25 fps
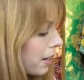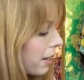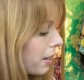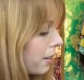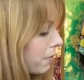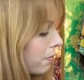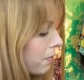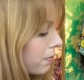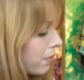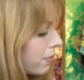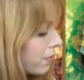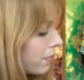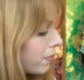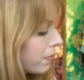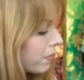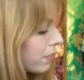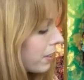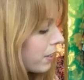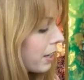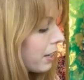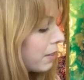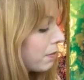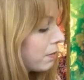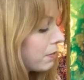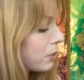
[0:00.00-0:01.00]
I'm
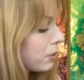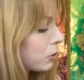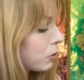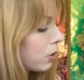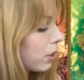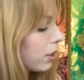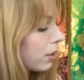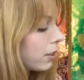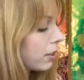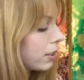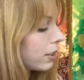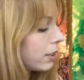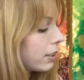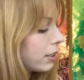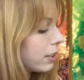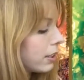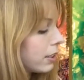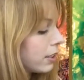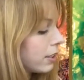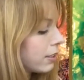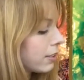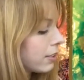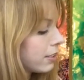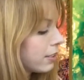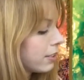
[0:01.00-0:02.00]
struggling
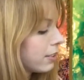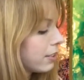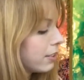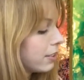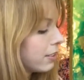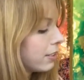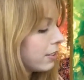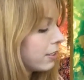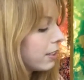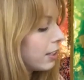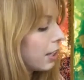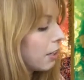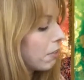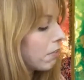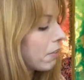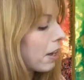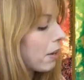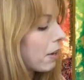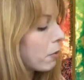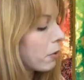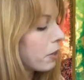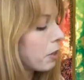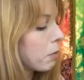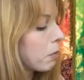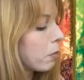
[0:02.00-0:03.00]
here. If
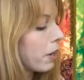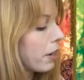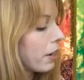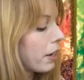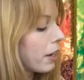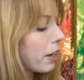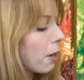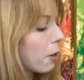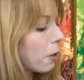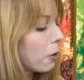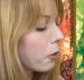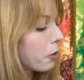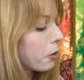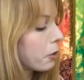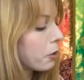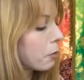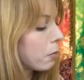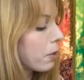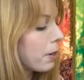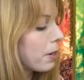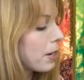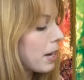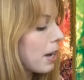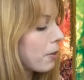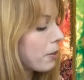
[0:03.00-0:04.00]
I were in a breakout group
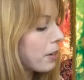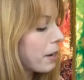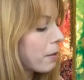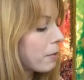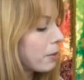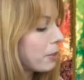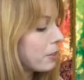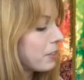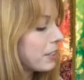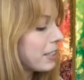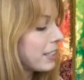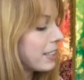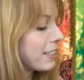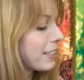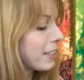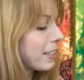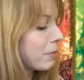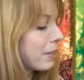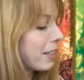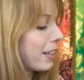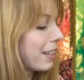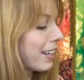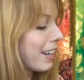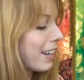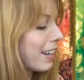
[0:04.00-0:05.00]
right now and I were doing this,
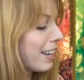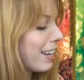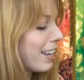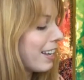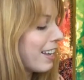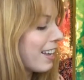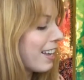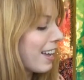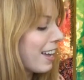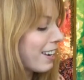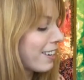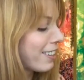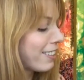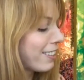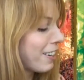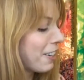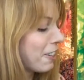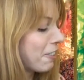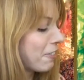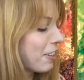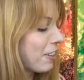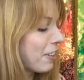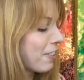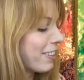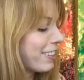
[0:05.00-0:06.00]
I'd be like, I don't know
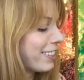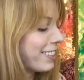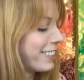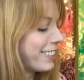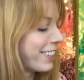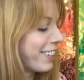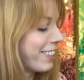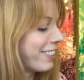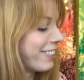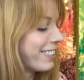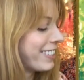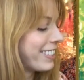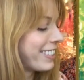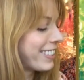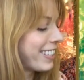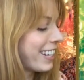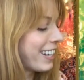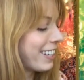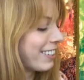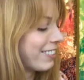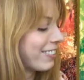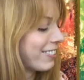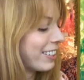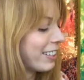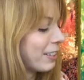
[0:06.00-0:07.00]
if I want to show this to
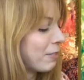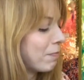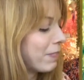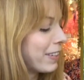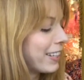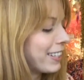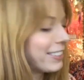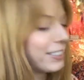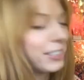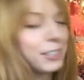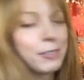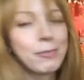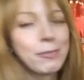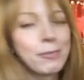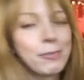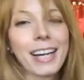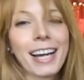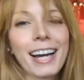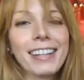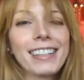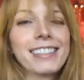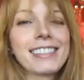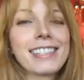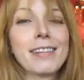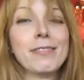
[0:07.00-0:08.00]
anyone, but too
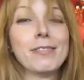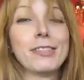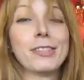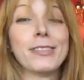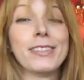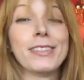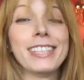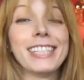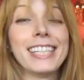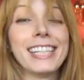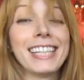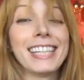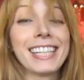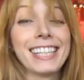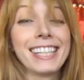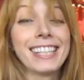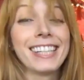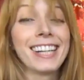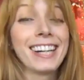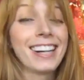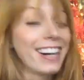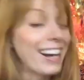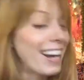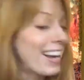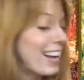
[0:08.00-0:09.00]
bad because I'm doing it
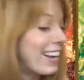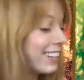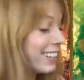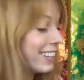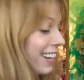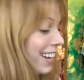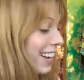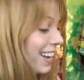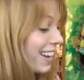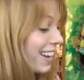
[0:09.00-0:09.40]
here and